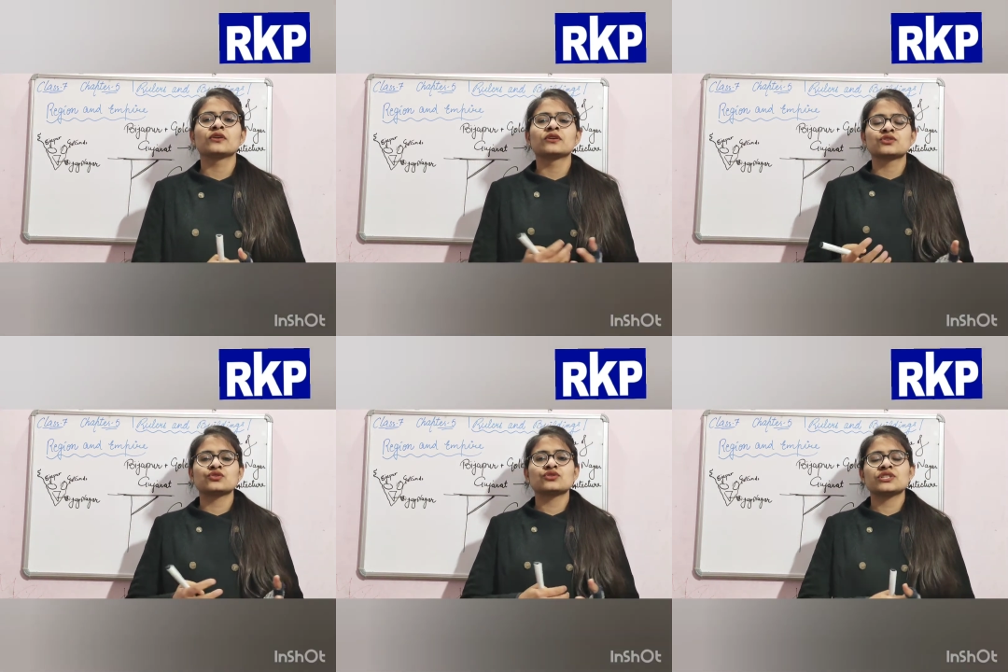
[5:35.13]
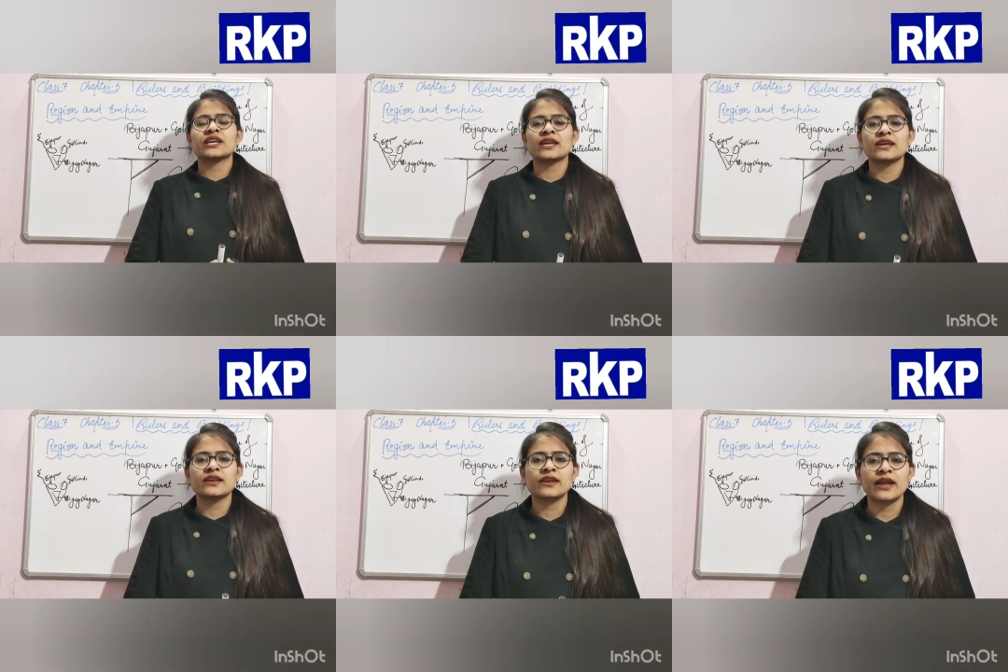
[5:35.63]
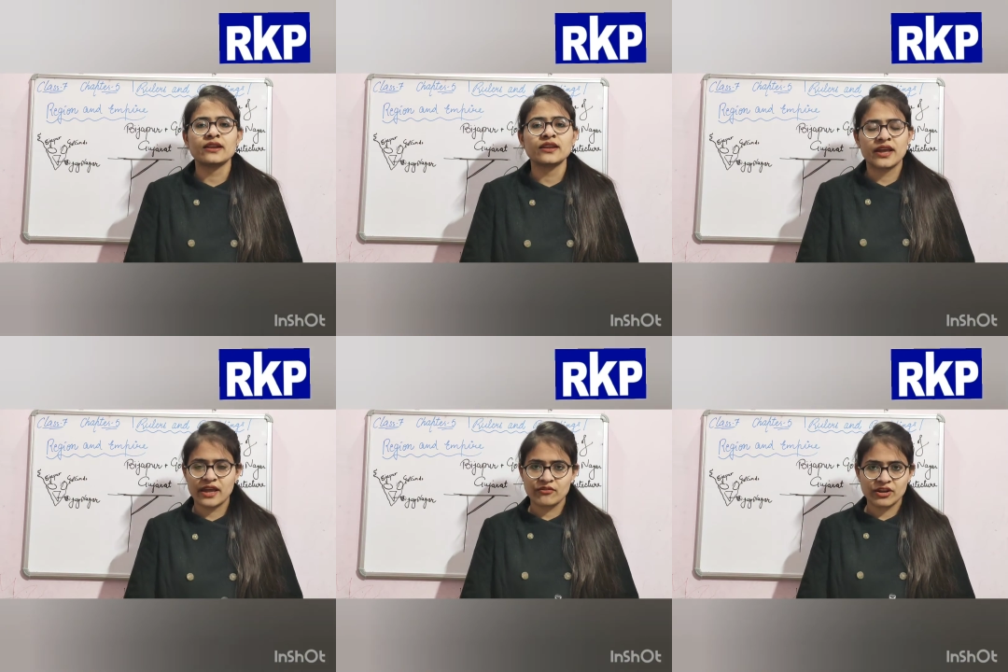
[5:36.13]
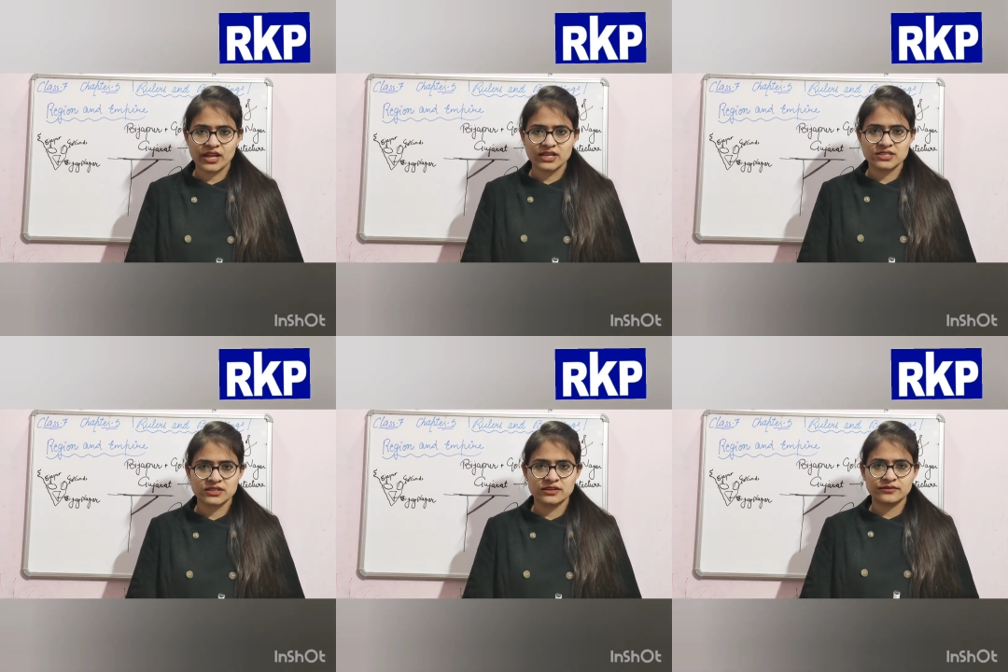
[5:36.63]
So take care and have a nice
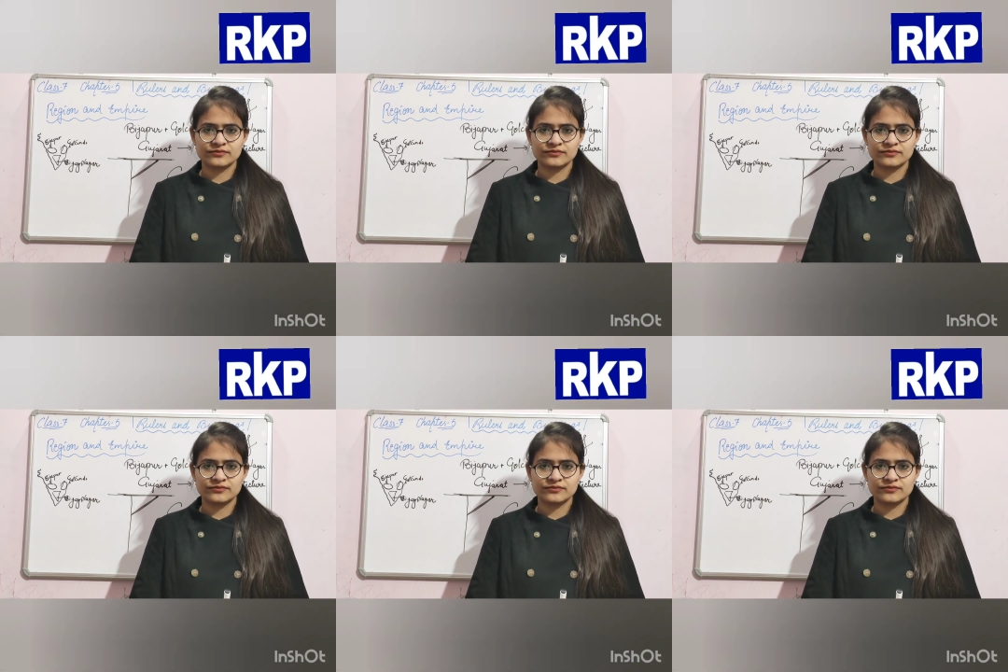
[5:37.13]
day.